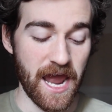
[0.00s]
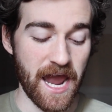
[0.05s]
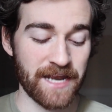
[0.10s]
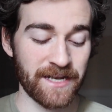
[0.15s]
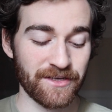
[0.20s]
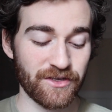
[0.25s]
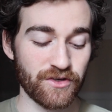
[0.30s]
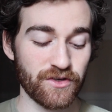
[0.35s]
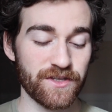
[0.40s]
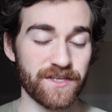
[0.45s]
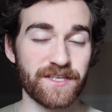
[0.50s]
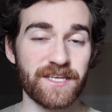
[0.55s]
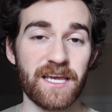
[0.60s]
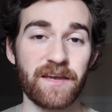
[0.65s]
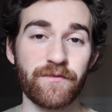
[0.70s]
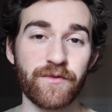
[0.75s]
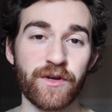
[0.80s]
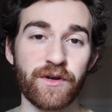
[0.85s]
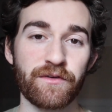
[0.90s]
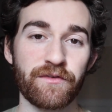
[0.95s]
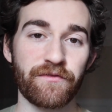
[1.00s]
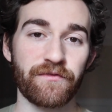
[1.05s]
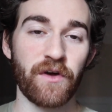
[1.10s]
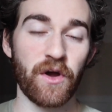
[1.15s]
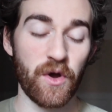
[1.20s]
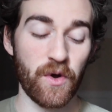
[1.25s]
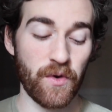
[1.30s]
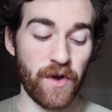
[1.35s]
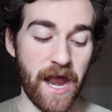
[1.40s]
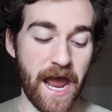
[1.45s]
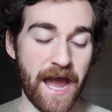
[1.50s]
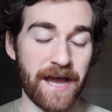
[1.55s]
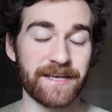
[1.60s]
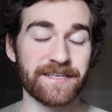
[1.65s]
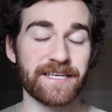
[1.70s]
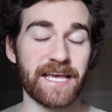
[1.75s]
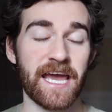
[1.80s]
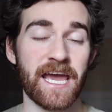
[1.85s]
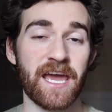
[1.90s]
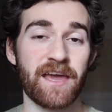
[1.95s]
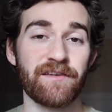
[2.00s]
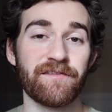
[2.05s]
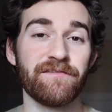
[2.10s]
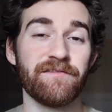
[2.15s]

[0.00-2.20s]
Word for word: and it should save to your phone as a